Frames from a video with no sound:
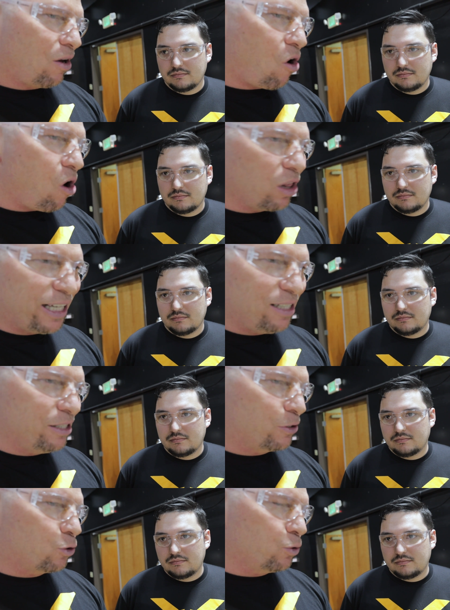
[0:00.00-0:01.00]
Speaker 1: all
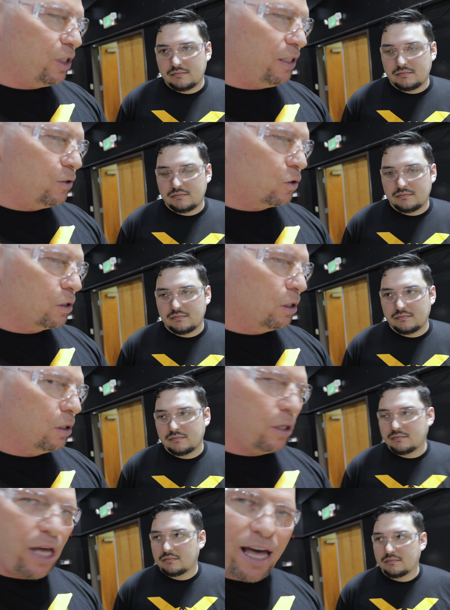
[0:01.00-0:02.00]
industries,
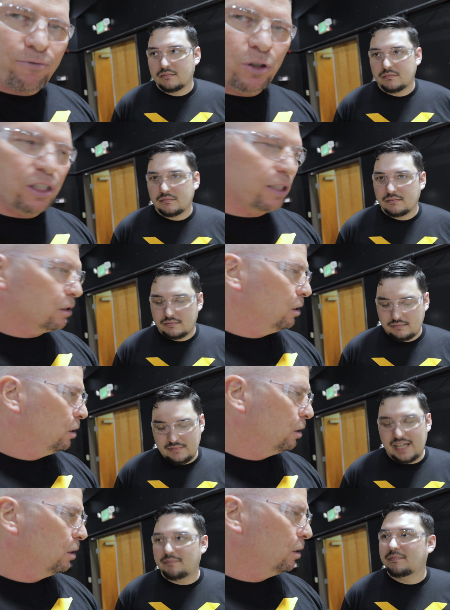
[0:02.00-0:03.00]
everything.
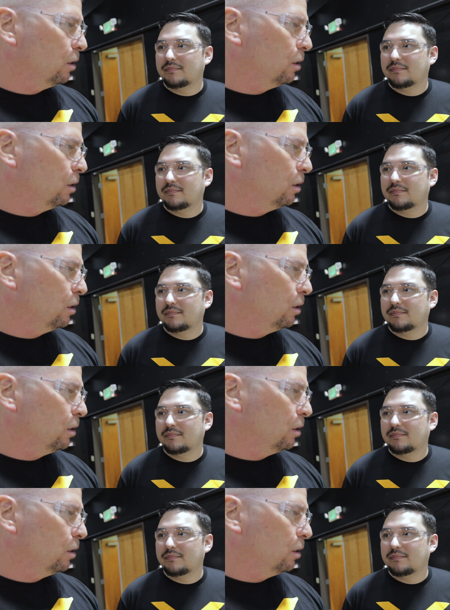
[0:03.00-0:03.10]
Yeah.